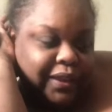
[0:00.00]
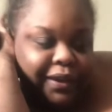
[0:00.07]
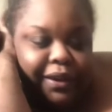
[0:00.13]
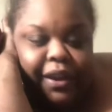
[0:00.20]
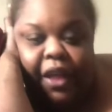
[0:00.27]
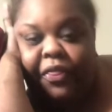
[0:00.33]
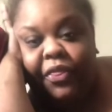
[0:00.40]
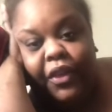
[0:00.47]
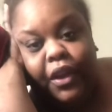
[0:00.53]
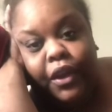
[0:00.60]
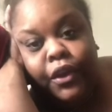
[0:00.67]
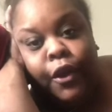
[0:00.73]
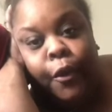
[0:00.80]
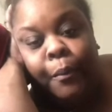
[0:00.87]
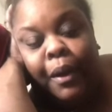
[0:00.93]
nothing
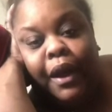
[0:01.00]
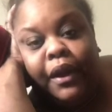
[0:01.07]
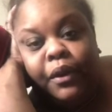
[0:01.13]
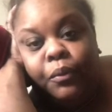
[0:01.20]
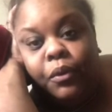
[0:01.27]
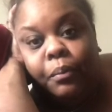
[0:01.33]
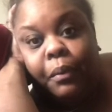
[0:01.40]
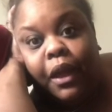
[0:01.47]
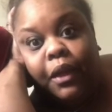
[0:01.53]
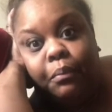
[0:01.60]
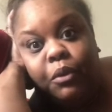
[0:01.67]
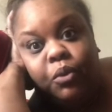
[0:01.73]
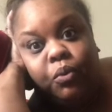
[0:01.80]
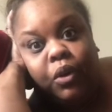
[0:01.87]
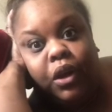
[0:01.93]
and nobody will make
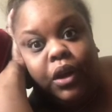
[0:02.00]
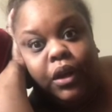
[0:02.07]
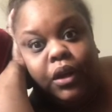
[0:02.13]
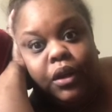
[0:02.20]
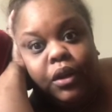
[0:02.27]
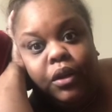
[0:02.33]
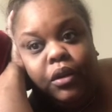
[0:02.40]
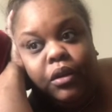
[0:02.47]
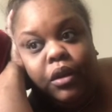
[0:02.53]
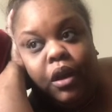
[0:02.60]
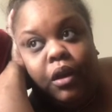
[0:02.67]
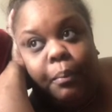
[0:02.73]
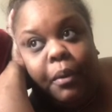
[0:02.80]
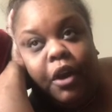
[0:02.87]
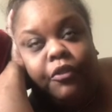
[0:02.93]
me run
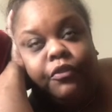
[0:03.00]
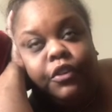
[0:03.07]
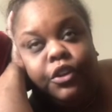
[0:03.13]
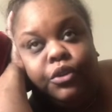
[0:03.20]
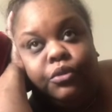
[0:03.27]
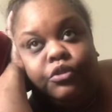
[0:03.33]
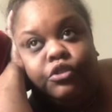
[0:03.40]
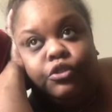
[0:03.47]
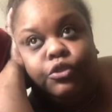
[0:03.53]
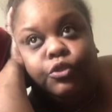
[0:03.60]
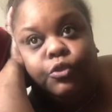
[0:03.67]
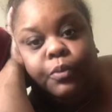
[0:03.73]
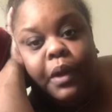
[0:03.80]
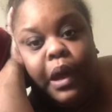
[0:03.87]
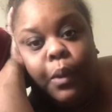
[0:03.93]
up off of
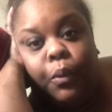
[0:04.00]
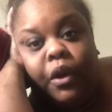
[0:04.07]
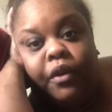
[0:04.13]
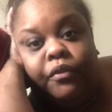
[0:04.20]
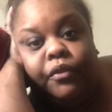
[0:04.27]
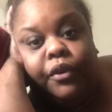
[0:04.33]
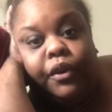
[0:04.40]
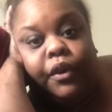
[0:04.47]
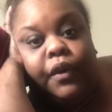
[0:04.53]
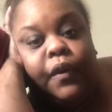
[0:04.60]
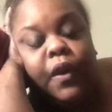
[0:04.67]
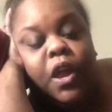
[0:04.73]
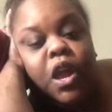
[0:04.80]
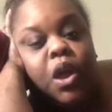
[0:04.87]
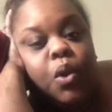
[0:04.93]
YouTube. However,
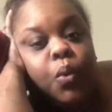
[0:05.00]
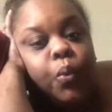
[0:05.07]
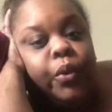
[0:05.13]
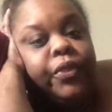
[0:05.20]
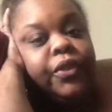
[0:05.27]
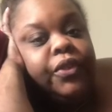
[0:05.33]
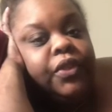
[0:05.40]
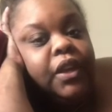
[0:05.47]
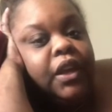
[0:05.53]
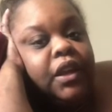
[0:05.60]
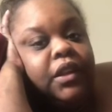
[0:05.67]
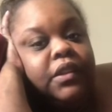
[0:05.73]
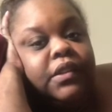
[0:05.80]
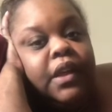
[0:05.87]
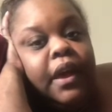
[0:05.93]
with the
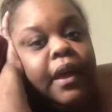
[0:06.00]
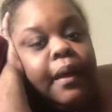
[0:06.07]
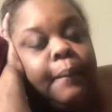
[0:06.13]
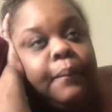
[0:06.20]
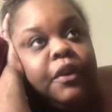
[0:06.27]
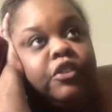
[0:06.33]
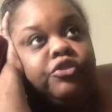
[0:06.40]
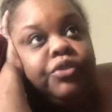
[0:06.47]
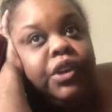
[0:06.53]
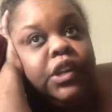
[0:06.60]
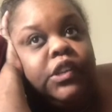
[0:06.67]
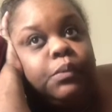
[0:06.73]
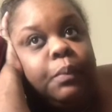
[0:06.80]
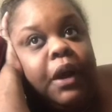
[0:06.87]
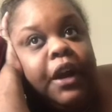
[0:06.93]
things that have been
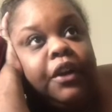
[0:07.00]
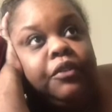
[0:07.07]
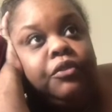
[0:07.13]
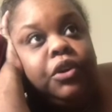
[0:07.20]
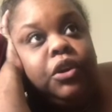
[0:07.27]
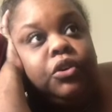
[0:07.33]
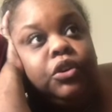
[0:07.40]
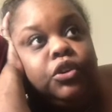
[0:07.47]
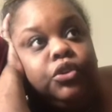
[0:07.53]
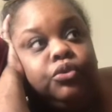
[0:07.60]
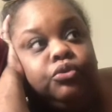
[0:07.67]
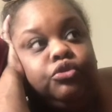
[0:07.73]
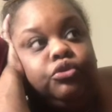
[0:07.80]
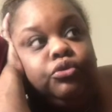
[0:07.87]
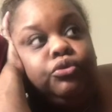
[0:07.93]
transpiring on
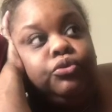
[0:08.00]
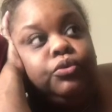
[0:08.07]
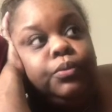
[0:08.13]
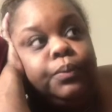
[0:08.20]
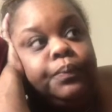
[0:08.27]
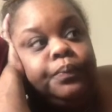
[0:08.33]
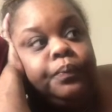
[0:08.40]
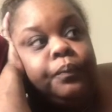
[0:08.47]
YouTube,